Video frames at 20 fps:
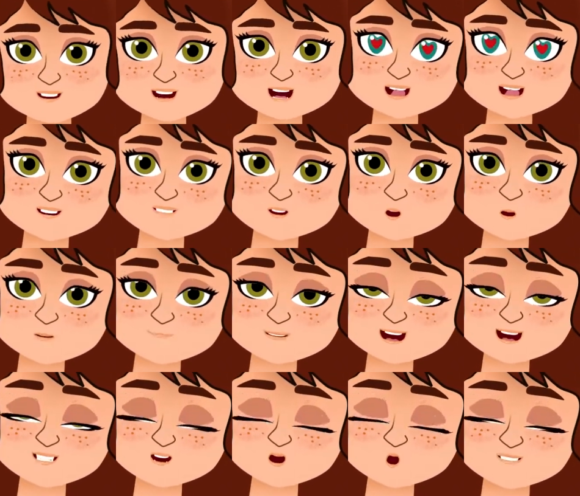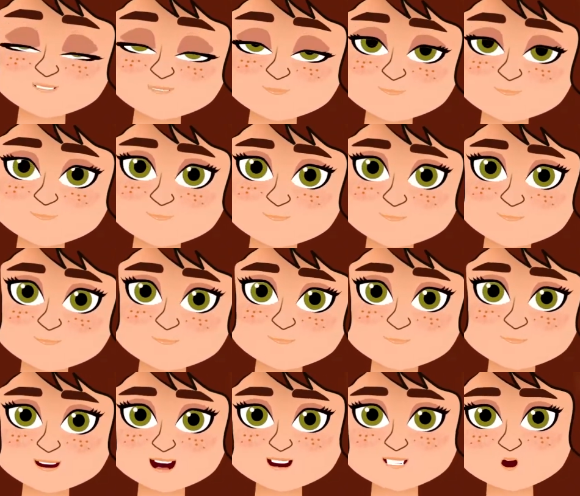care who it hurt.
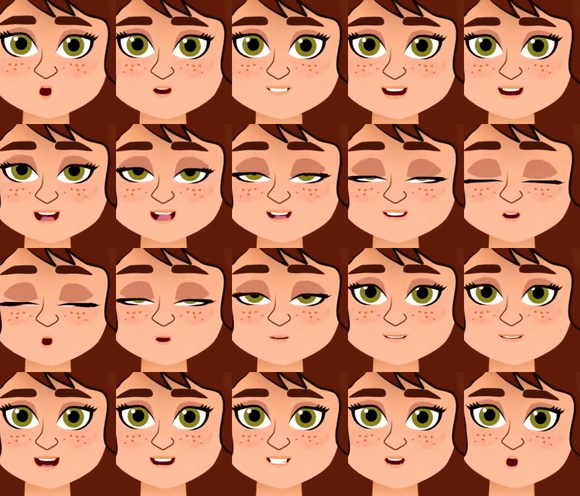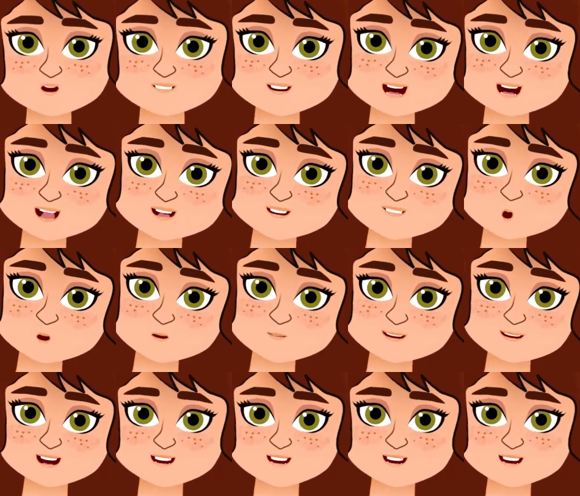The kids I picked on were actually kind and